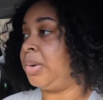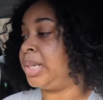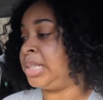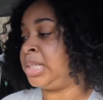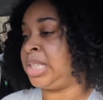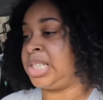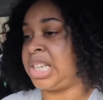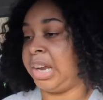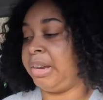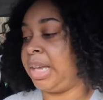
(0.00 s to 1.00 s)
going to
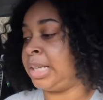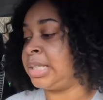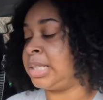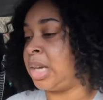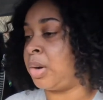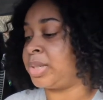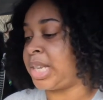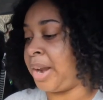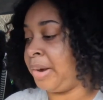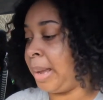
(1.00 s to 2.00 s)
this area and on
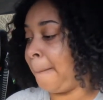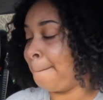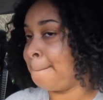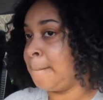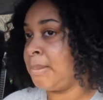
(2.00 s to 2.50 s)
Saturday.